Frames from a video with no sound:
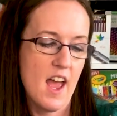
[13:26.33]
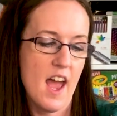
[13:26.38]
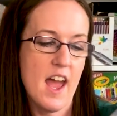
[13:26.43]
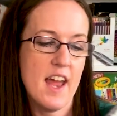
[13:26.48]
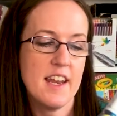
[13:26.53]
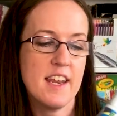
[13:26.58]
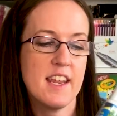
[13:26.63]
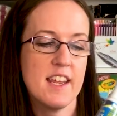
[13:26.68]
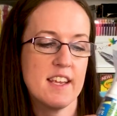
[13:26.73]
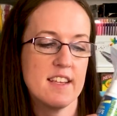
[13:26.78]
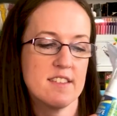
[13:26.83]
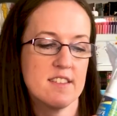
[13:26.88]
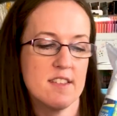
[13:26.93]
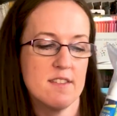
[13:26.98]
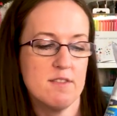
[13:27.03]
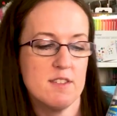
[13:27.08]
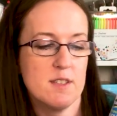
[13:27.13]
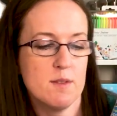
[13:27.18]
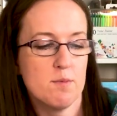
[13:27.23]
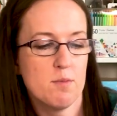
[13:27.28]
Adhesive
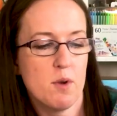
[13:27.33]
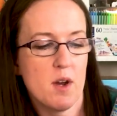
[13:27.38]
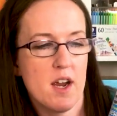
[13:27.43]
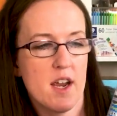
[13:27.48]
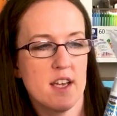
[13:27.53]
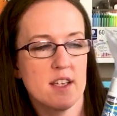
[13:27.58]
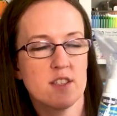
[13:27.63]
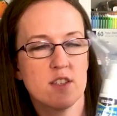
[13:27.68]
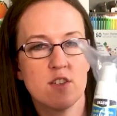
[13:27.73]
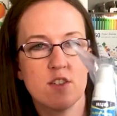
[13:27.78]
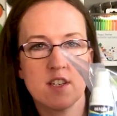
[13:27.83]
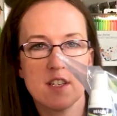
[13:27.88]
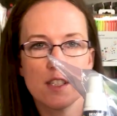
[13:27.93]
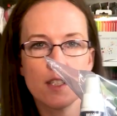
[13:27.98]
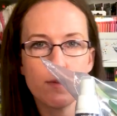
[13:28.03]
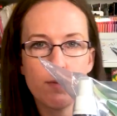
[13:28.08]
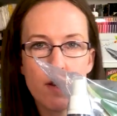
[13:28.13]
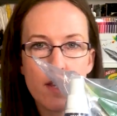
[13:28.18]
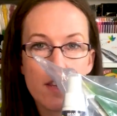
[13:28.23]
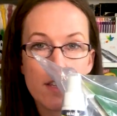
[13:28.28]
spray, so you can
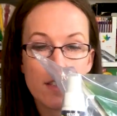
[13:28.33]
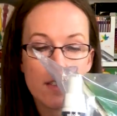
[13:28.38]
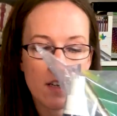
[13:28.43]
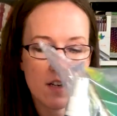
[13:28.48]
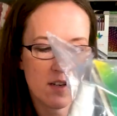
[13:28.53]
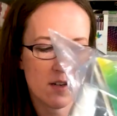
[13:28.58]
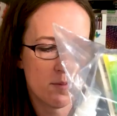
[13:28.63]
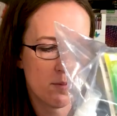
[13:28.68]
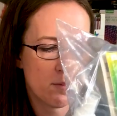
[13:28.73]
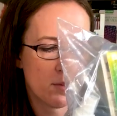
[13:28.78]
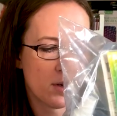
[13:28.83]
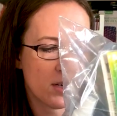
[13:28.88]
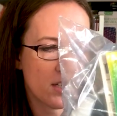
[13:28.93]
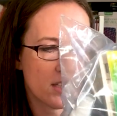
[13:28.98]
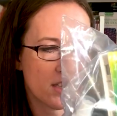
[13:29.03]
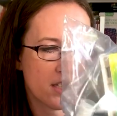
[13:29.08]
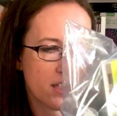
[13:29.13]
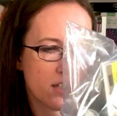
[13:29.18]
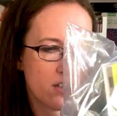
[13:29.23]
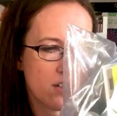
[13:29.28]
spray this on and put
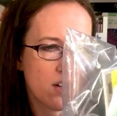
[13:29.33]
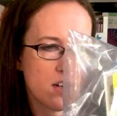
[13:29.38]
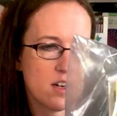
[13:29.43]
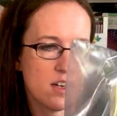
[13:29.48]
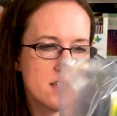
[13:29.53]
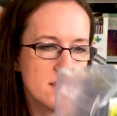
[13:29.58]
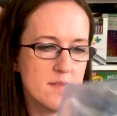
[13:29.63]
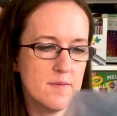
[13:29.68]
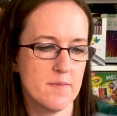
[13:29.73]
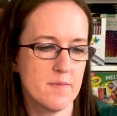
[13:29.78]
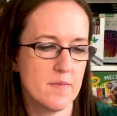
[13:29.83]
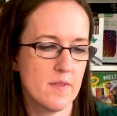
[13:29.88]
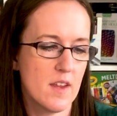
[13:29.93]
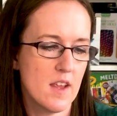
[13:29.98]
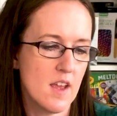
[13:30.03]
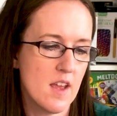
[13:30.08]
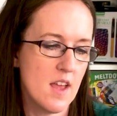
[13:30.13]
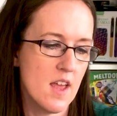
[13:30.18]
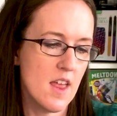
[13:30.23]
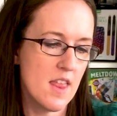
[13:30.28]
glitter on.
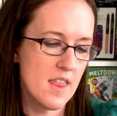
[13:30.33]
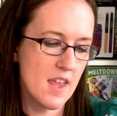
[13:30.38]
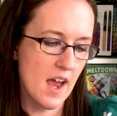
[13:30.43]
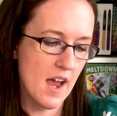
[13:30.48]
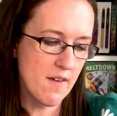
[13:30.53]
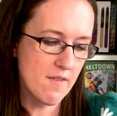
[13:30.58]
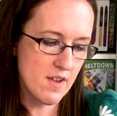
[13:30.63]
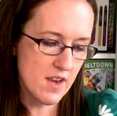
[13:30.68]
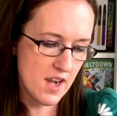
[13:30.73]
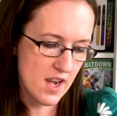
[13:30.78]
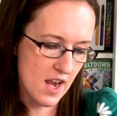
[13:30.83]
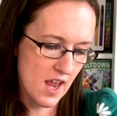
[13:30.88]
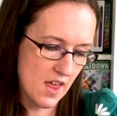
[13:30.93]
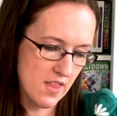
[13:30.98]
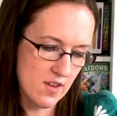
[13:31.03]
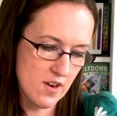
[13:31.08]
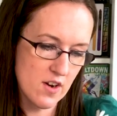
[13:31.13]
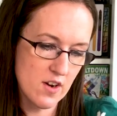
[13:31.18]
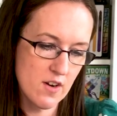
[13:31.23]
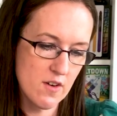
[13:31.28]
They have
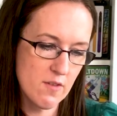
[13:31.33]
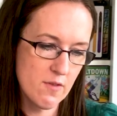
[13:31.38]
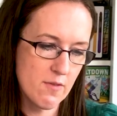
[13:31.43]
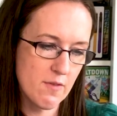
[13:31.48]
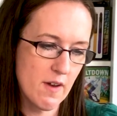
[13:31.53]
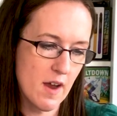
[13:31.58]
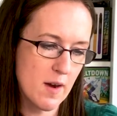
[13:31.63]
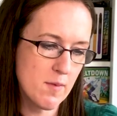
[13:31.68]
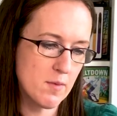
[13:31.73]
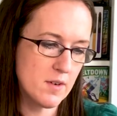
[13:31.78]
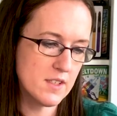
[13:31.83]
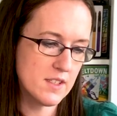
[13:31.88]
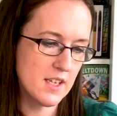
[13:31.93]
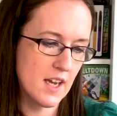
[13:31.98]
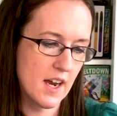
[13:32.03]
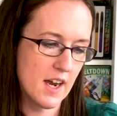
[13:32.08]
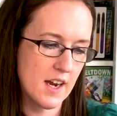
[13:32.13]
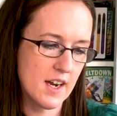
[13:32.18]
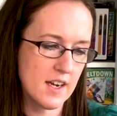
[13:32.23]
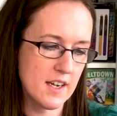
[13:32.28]
another Fabric
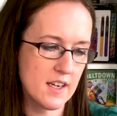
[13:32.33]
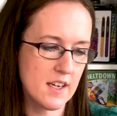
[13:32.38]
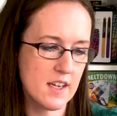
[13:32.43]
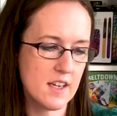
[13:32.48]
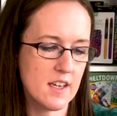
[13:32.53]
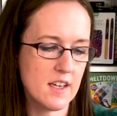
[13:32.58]
Tack